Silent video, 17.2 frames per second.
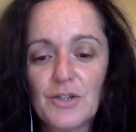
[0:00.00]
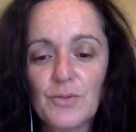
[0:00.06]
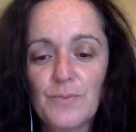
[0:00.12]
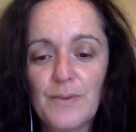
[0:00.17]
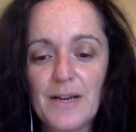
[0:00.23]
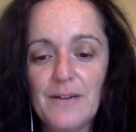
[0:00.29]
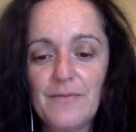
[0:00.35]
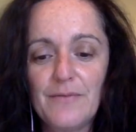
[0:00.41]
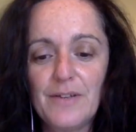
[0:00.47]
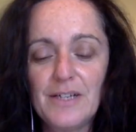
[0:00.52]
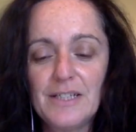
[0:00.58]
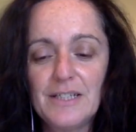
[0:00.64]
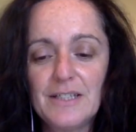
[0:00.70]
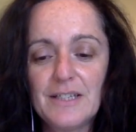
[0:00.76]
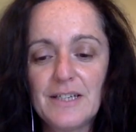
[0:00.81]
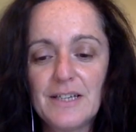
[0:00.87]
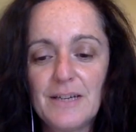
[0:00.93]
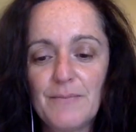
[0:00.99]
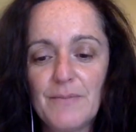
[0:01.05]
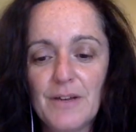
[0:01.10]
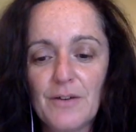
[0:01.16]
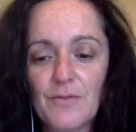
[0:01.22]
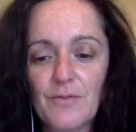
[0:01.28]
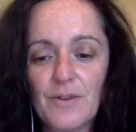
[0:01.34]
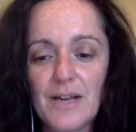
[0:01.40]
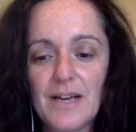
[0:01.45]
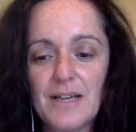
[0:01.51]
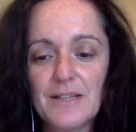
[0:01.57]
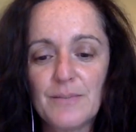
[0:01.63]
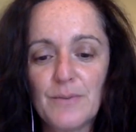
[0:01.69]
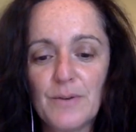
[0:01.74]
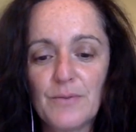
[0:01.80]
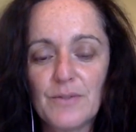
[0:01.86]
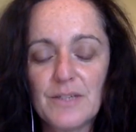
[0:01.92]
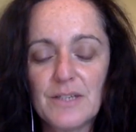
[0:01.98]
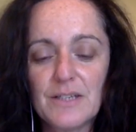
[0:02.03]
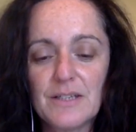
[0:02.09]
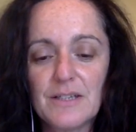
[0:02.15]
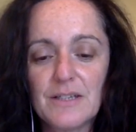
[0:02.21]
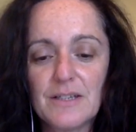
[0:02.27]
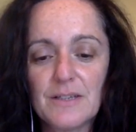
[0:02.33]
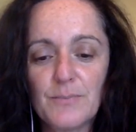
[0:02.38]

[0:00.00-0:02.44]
bad feelings to him that creates my resistance.